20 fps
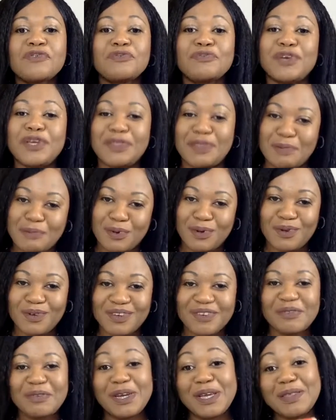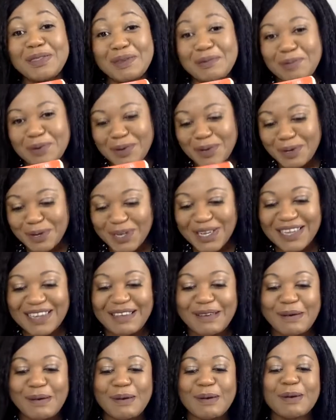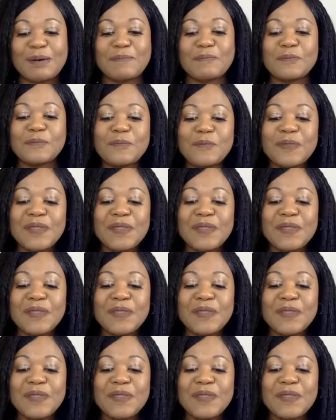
Read the book. Read the book. Um,